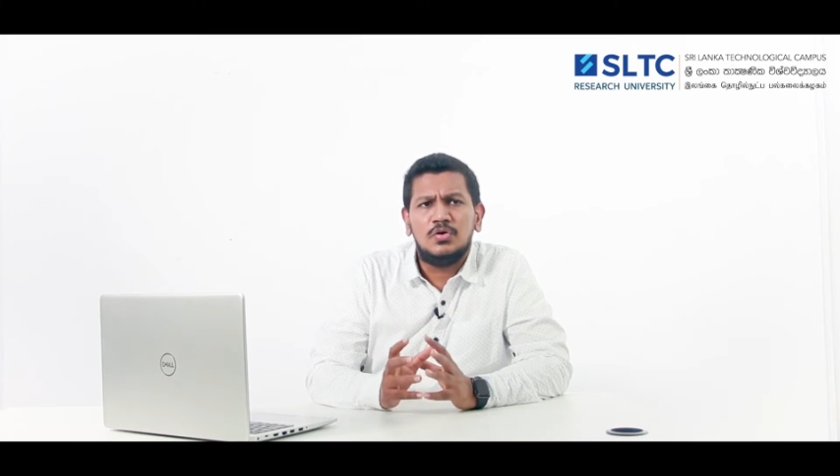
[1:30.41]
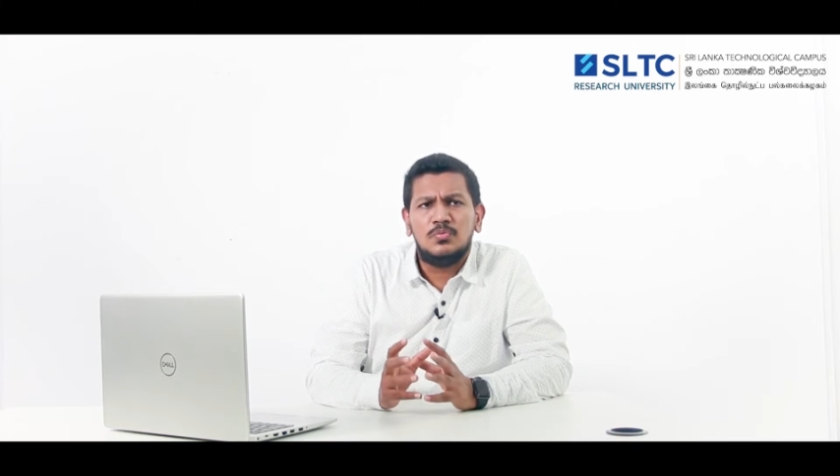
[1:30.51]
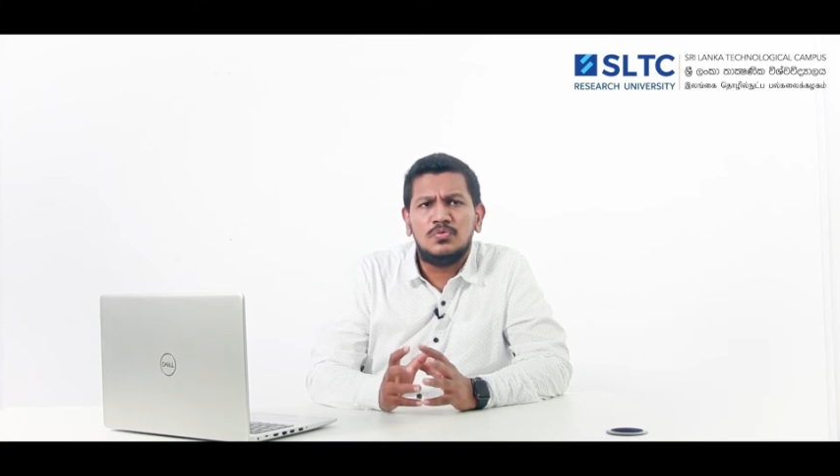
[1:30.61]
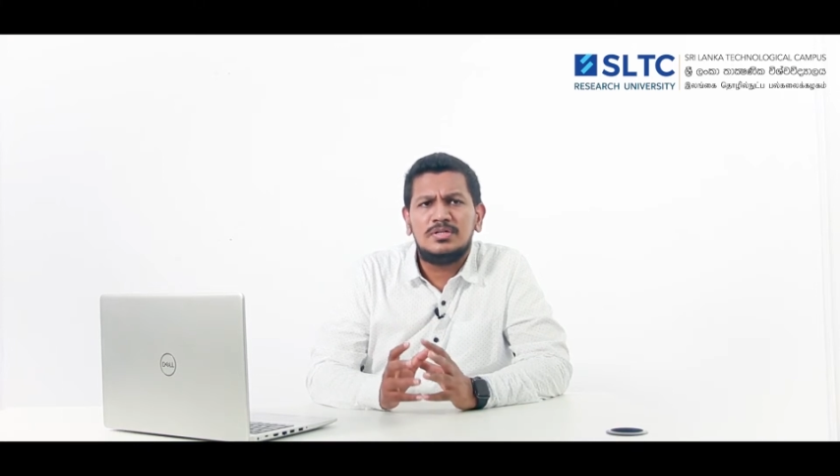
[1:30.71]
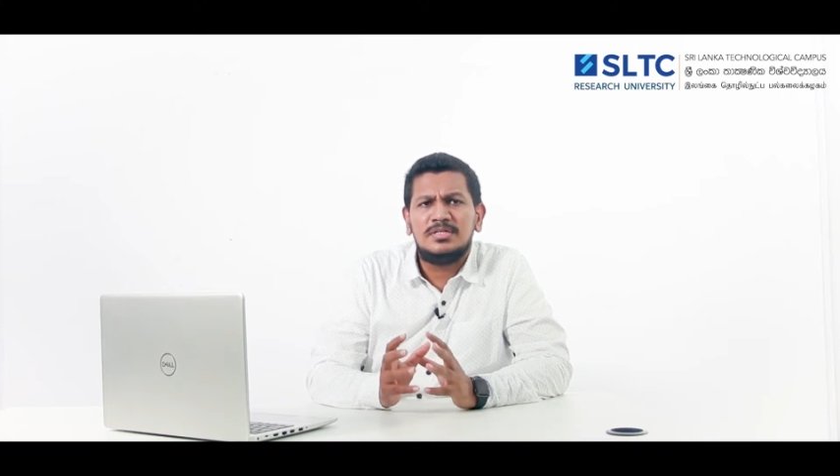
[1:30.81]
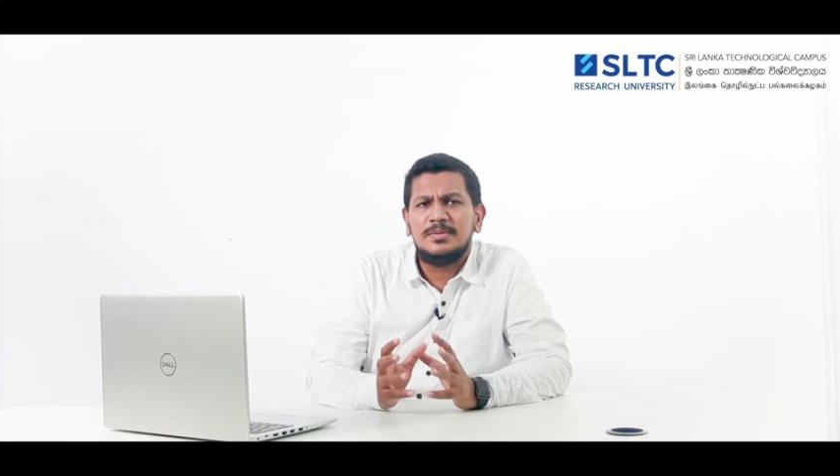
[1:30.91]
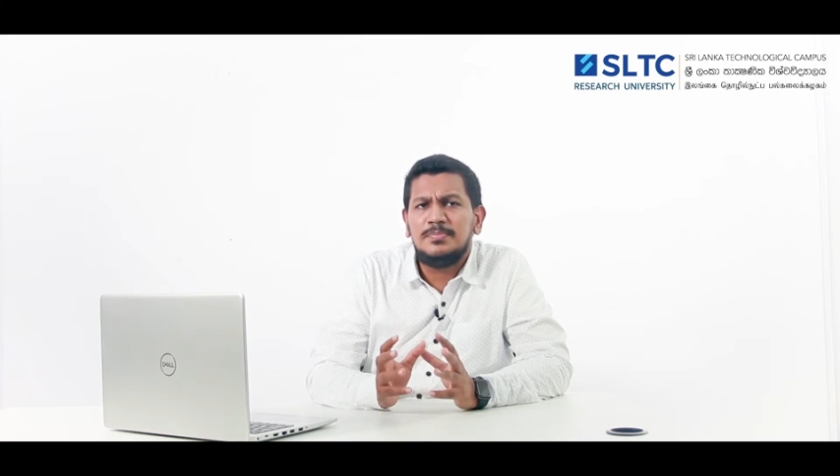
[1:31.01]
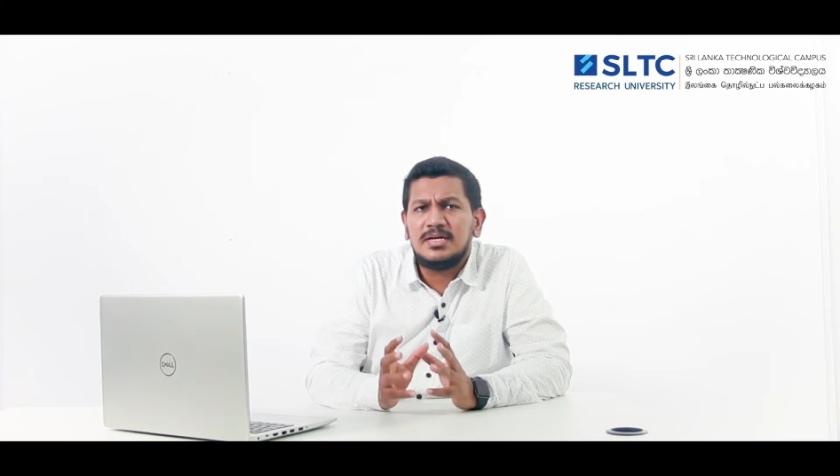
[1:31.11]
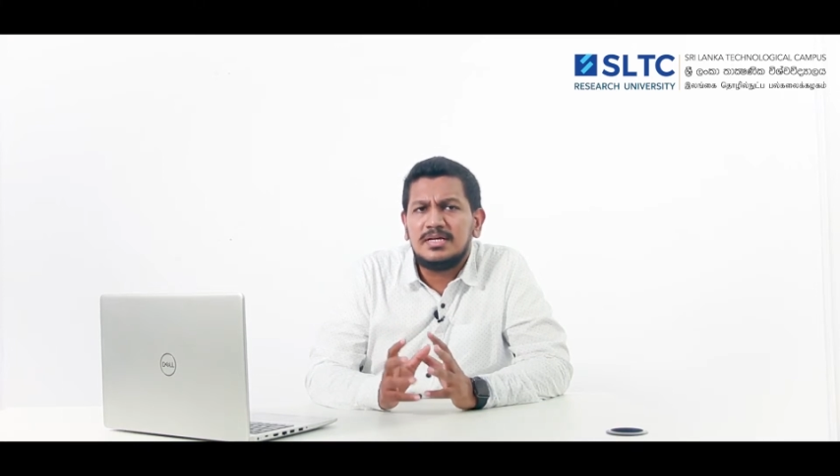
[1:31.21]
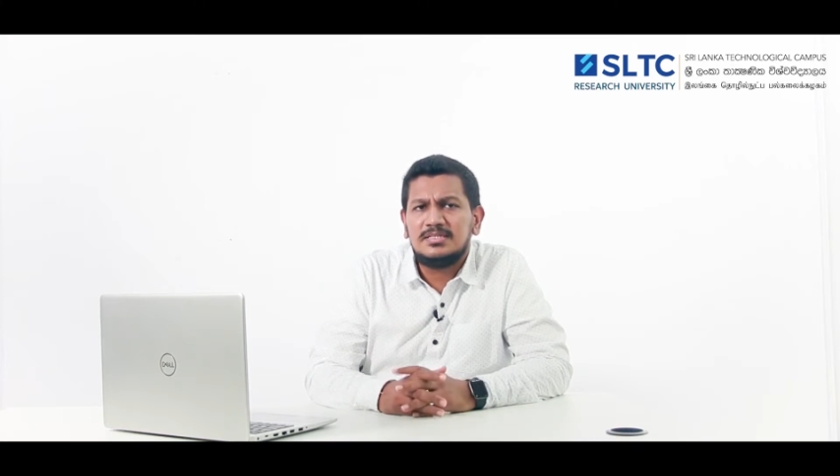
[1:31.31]
would
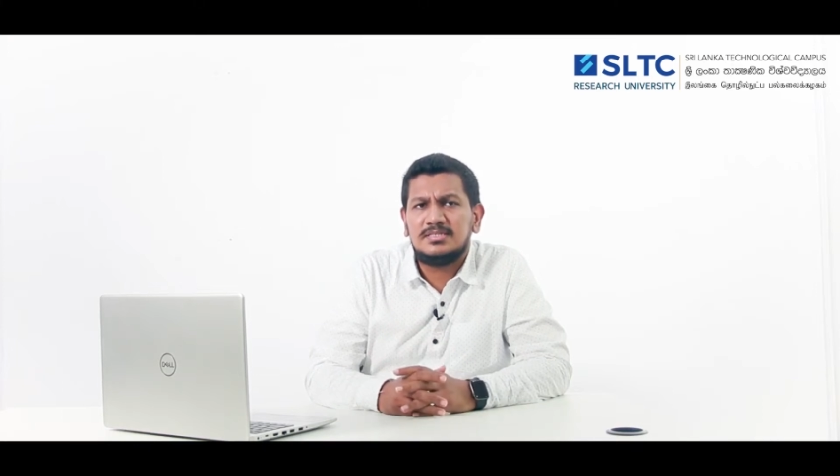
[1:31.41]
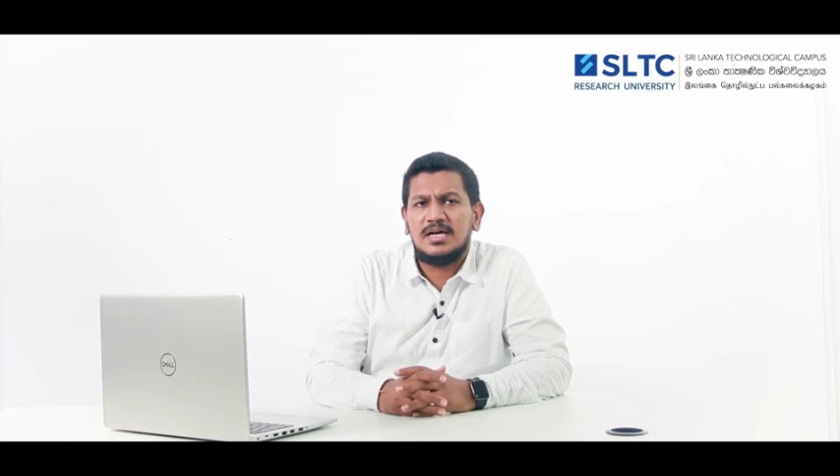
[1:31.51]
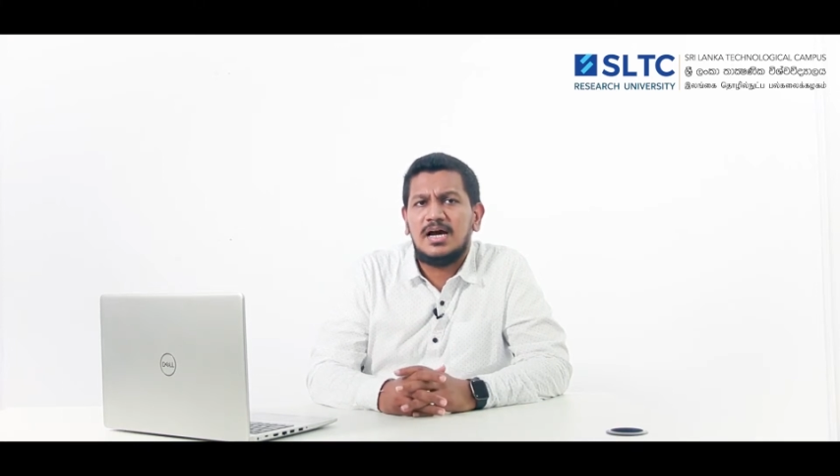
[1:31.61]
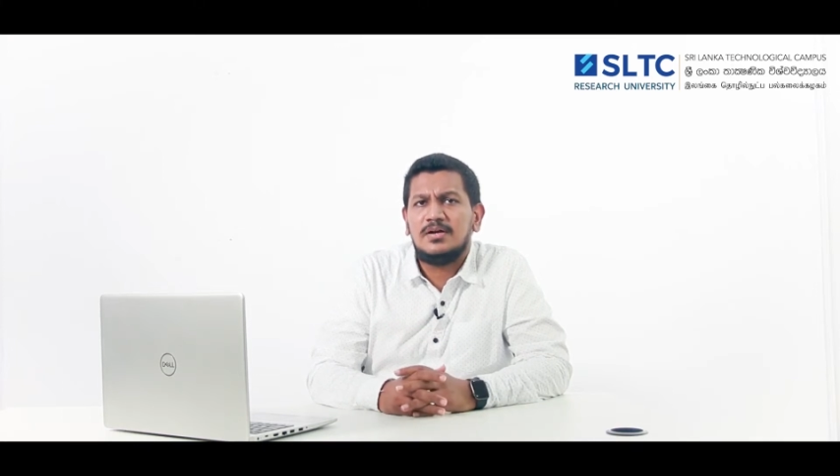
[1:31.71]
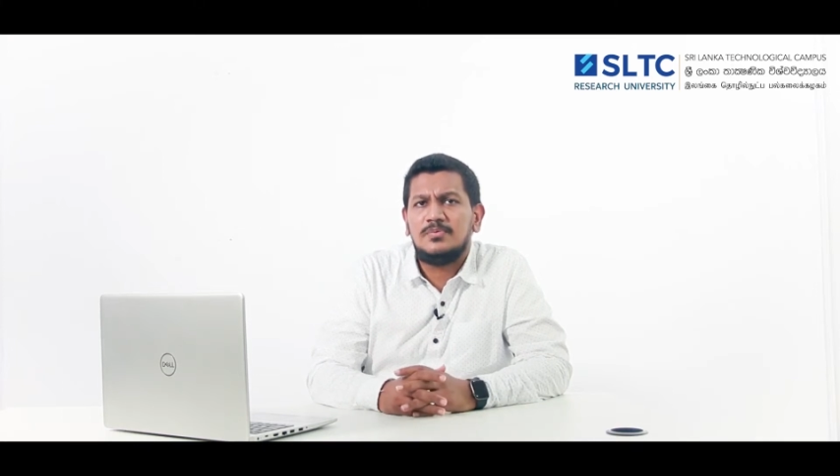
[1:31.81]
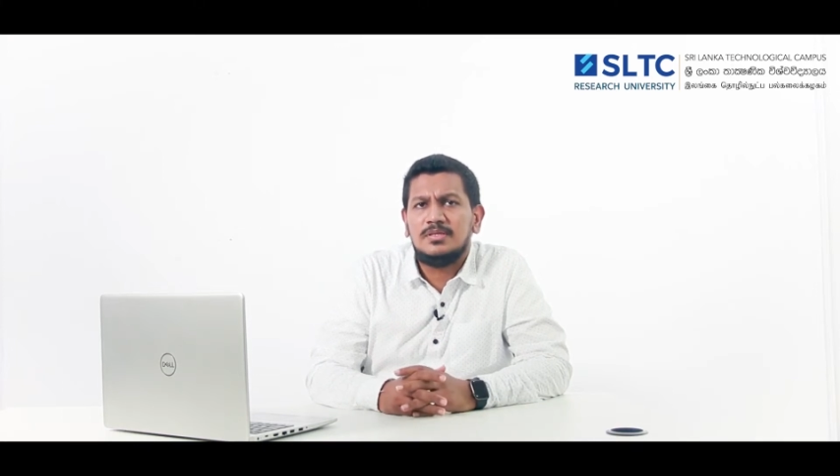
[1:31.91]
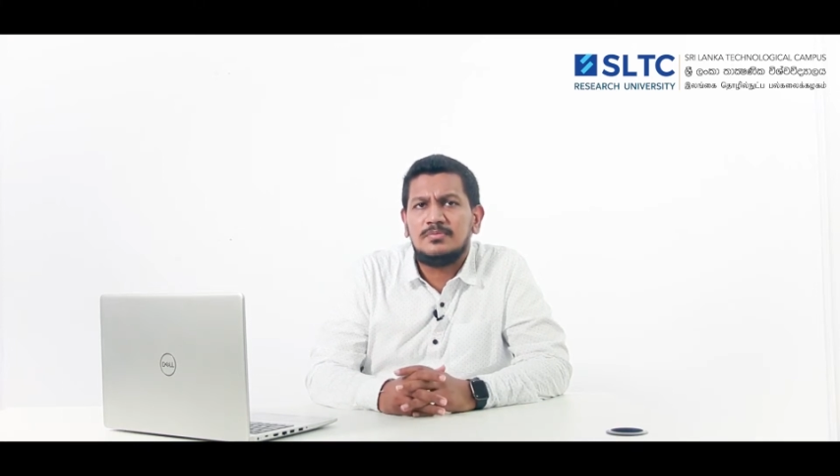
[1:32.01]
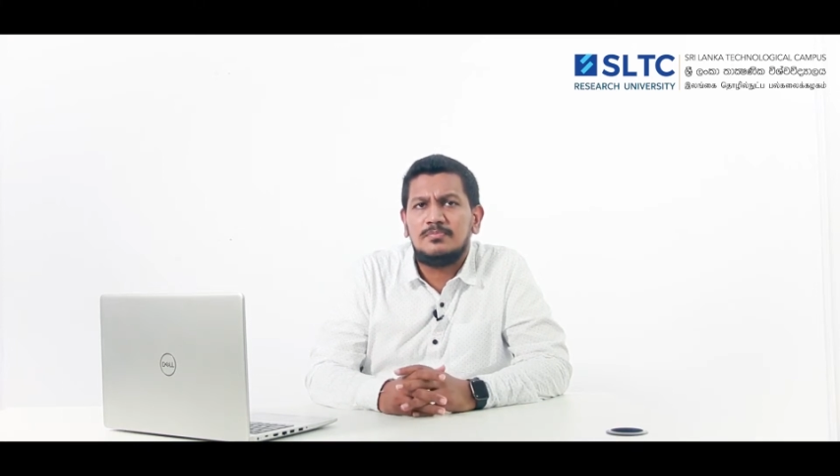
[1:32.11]
typically start with